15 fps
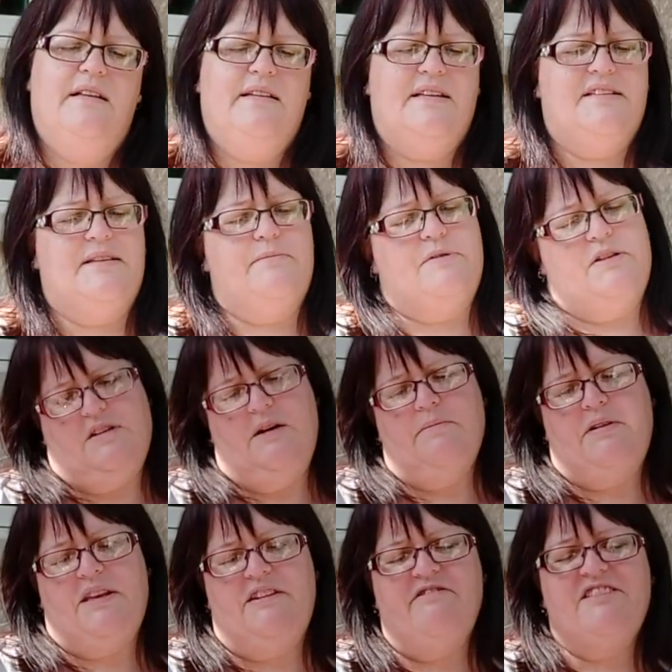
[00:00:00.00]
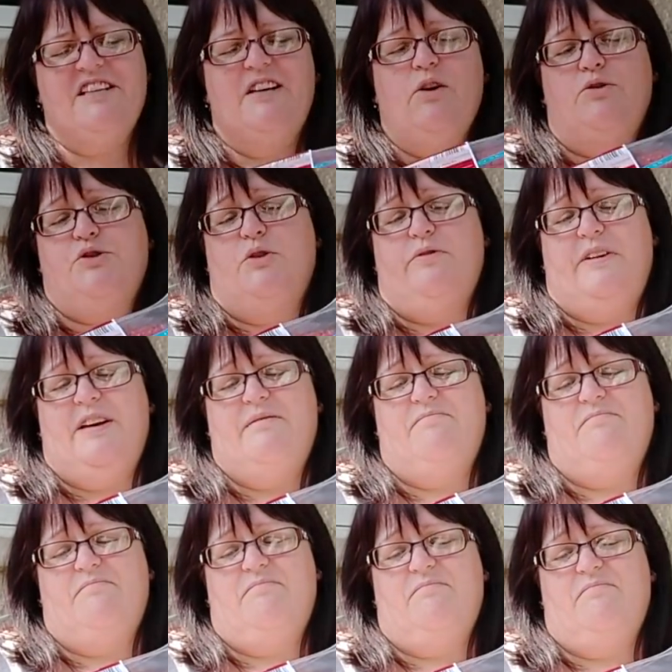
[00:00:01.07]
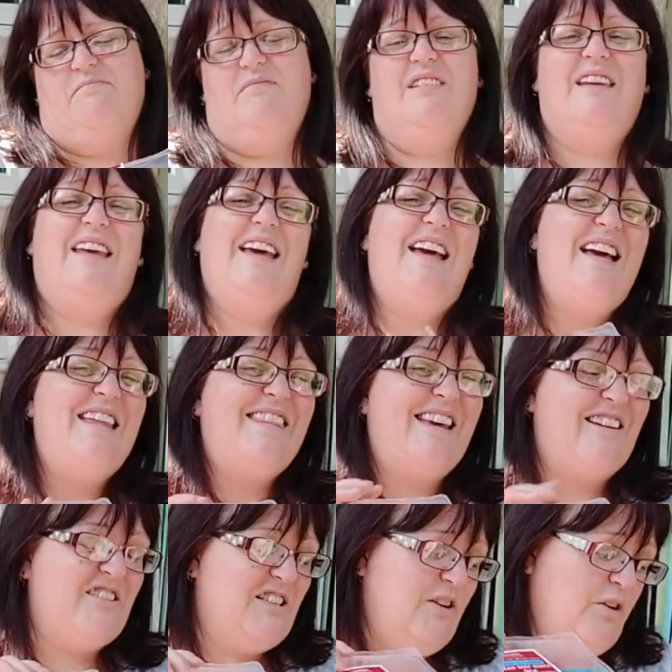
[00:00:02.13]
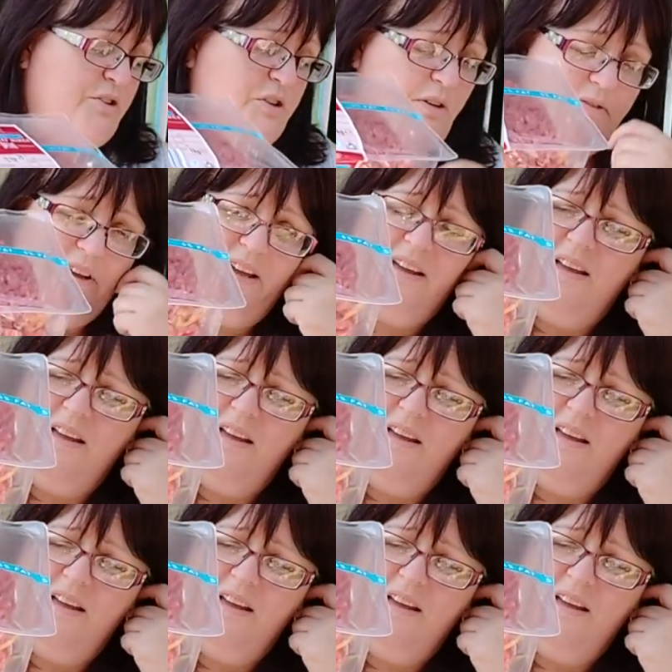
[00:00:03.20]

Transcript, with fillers: That seems a lot, but there is a lot of it. There's a lot of it.